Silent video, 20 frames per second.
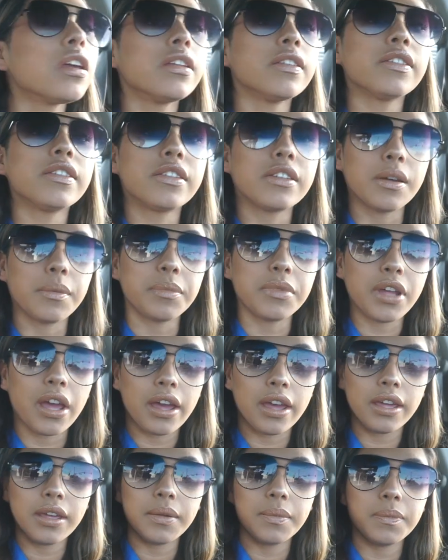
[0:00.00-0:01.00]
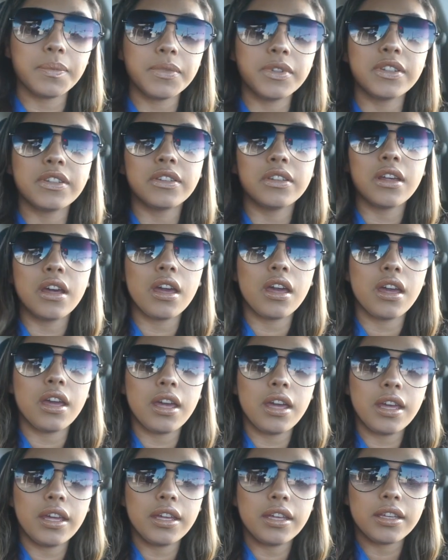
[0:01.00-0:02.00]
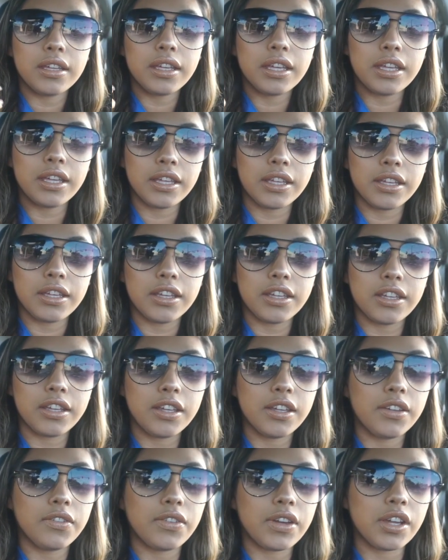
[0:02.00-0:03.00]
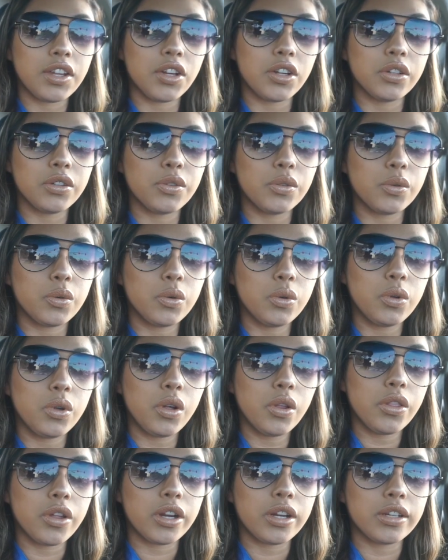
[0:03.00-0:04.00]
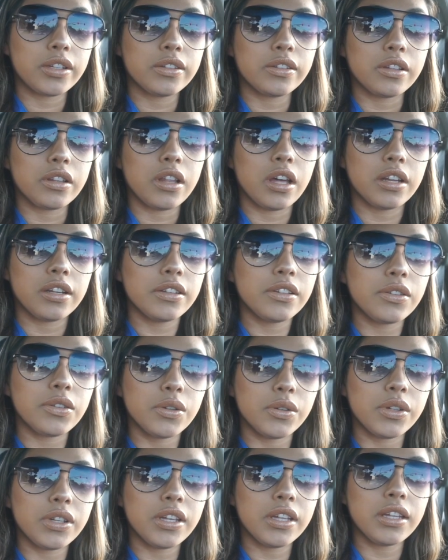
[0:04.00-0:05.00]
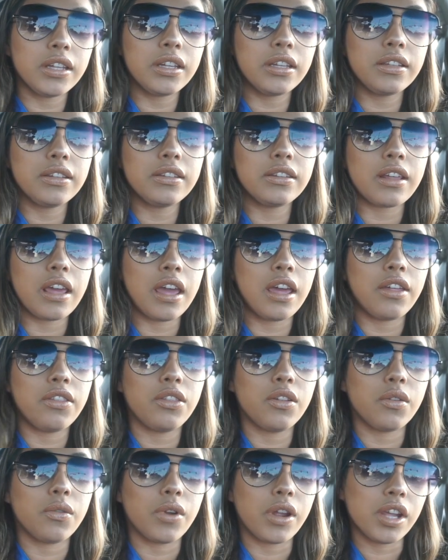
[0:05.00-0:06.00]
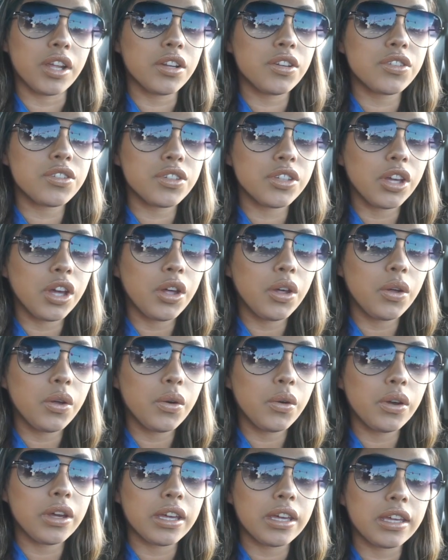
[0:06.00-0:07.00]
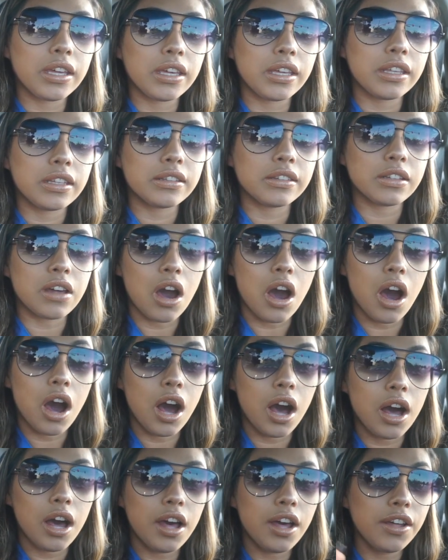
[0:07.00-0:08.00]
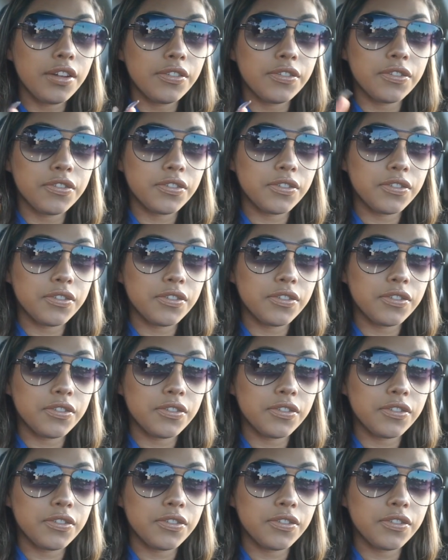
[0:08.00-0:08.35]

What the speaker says: sometimes if at your school there's a lot of students and the ratio is off,